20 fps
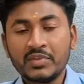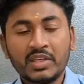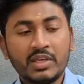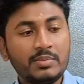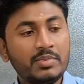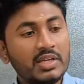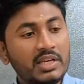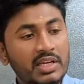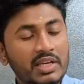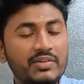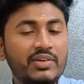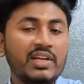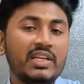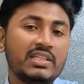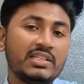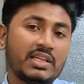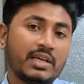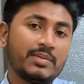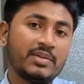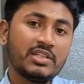If the liver
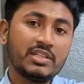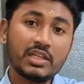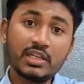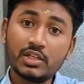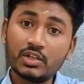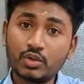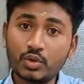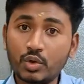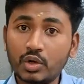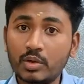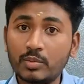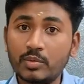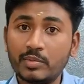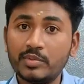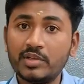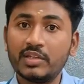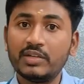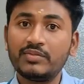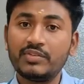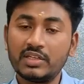is damaged, there is no
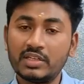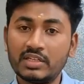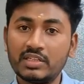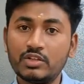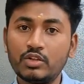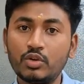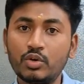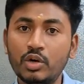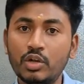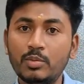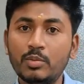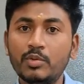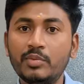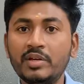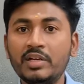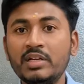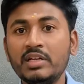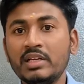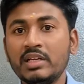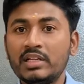albumin. If there is no
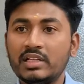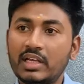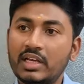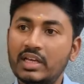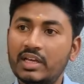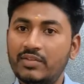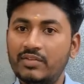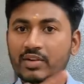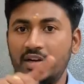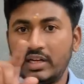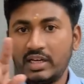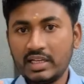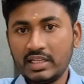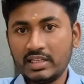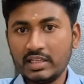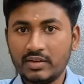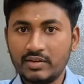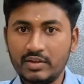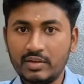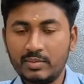albumin, then definitely
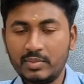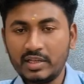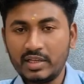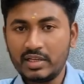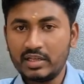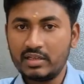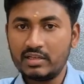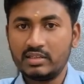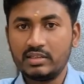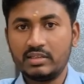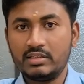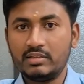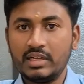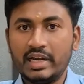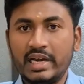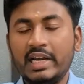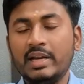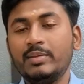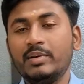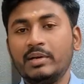there will be
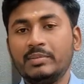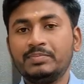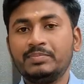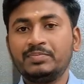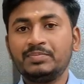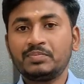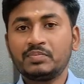edema.